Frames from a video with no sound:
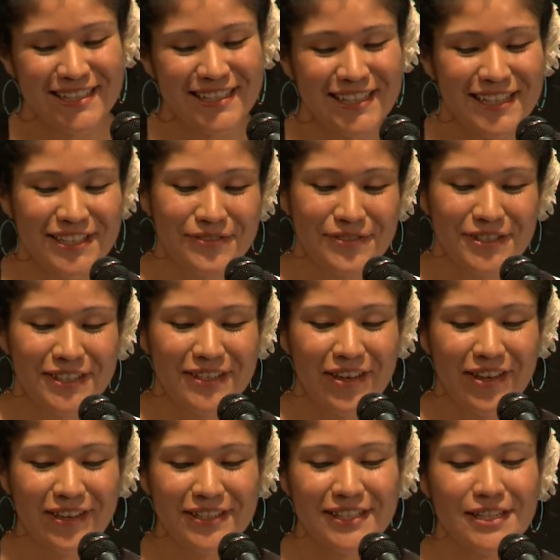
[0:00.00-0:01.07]
This one's
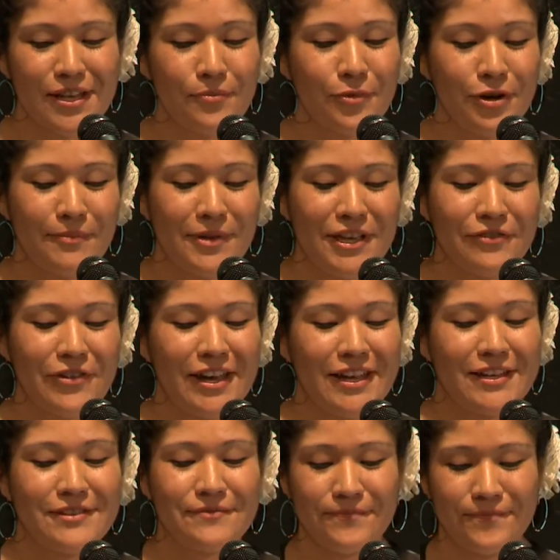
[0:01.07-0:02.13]
called Somewhere Being
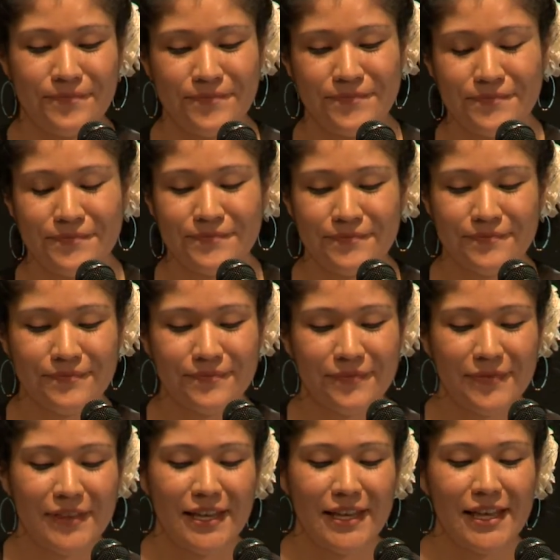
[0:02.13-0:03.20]
Written.
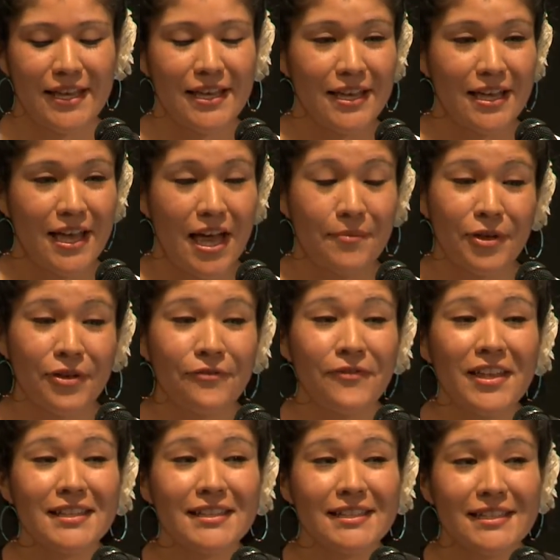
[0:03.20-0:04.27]
I'm
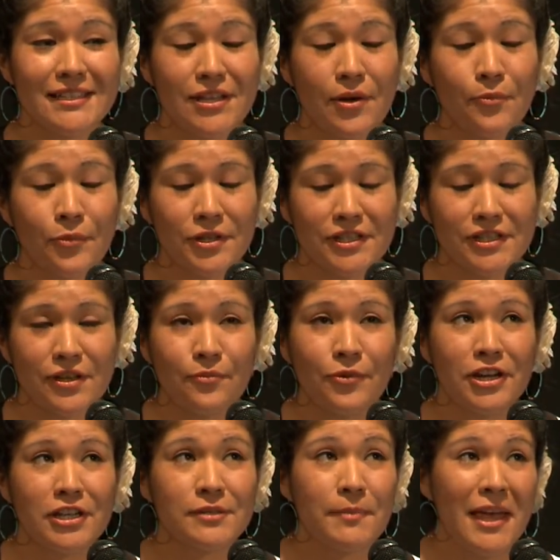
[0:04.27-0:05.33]
convinced someone
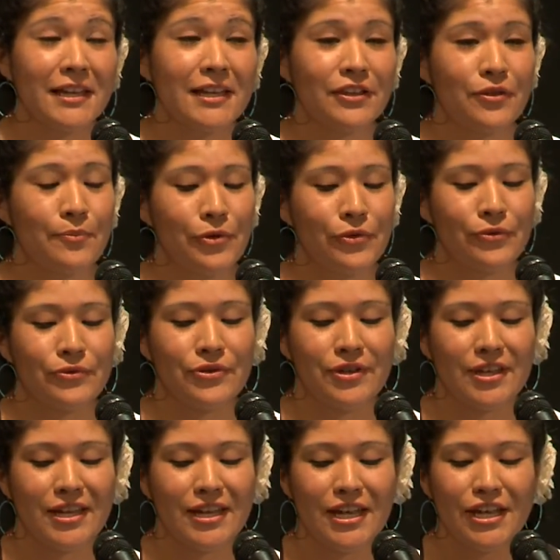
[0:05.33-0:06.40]
somewhere is painting the moon,
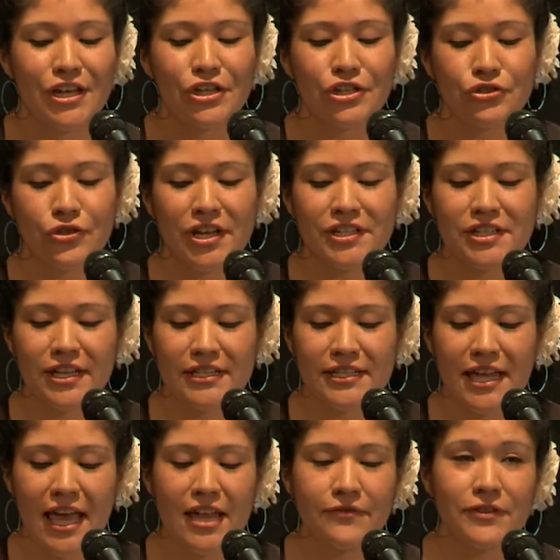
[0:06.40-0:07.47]
stretching
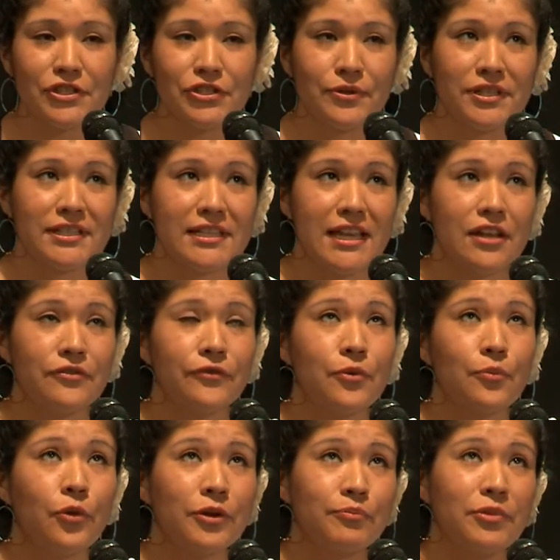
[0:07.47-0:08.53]
its canvas to extend
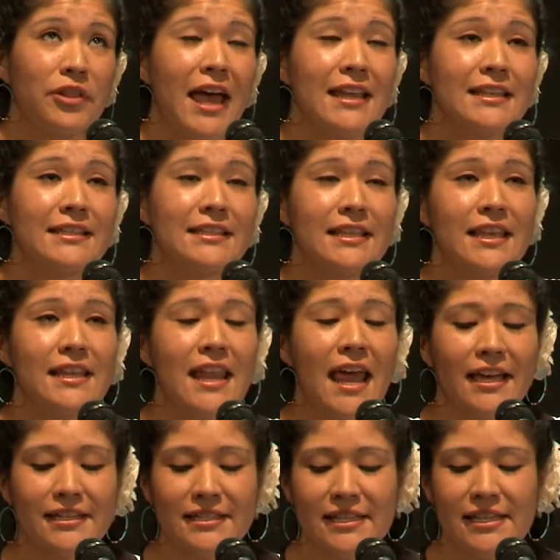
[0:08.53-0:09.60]
from one planet to the
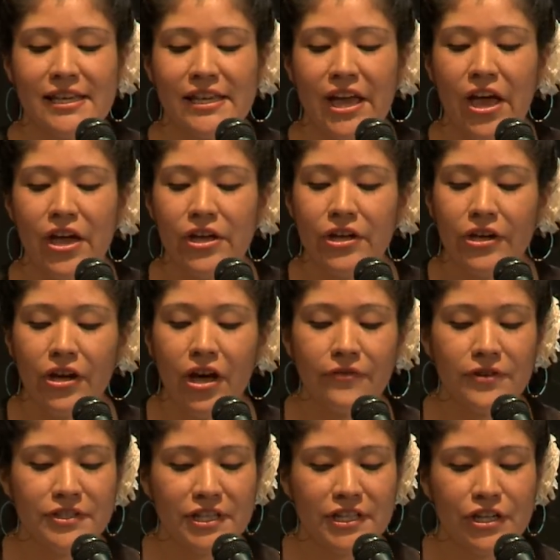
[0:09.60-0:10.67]
next. He
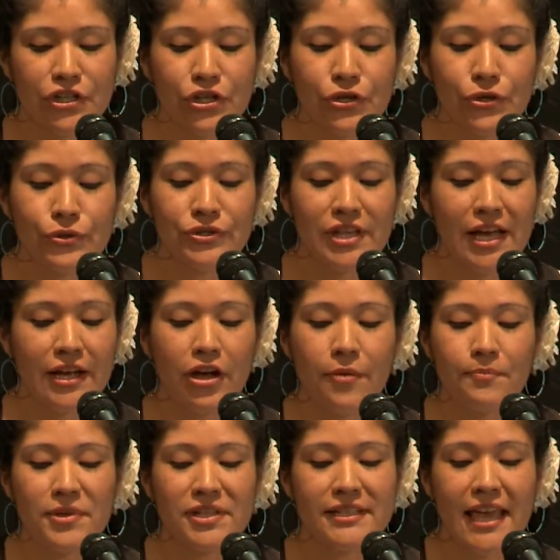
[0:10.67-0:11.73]
covers it in hues that
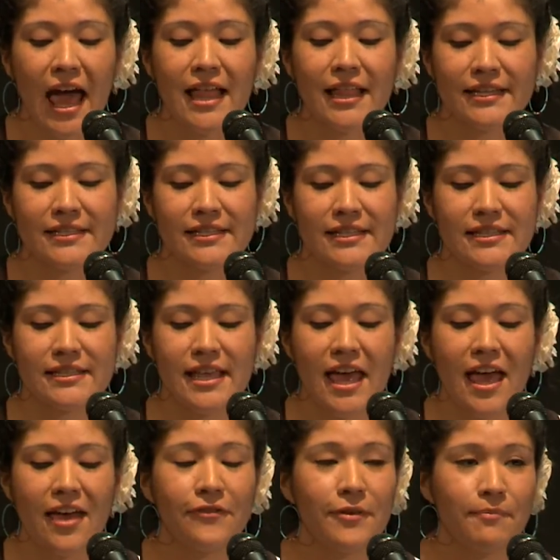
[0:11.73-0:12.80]
encompass galaxies. The
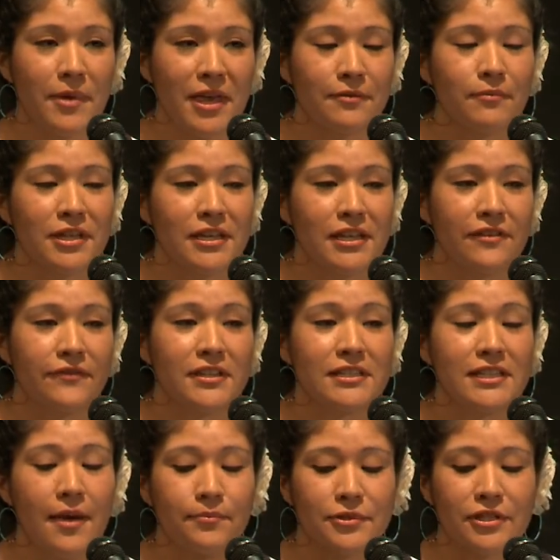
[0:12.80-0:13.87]
heavy pigment even
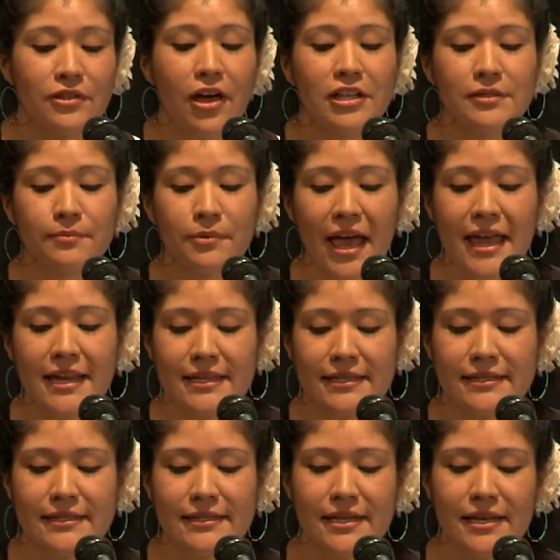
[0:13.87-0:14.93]
tempts lost
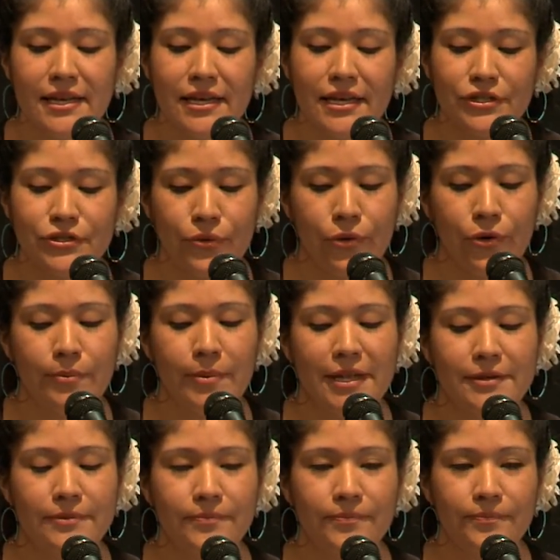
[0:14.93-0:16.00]
planets into orbit.